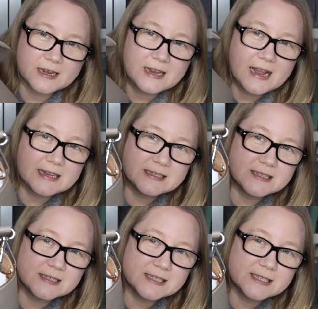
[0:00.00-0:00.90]
And it has
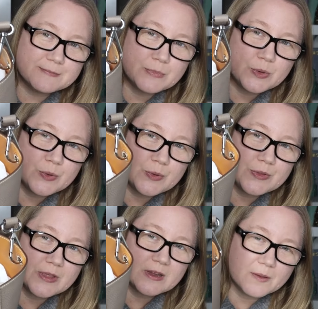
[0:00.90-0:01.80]
this
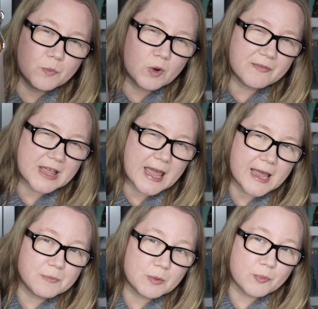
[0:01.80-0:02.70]
smooth, more of a
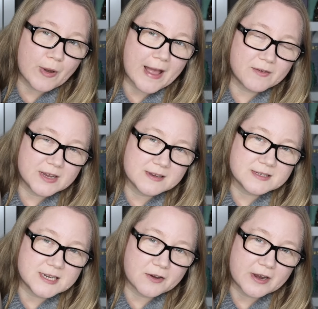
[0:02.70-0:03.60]
camel brown
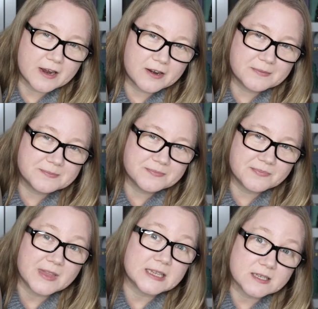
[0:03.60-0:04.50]
interior.
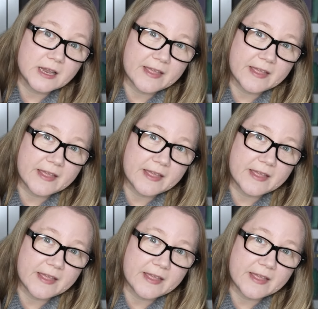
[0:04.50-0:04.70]
That's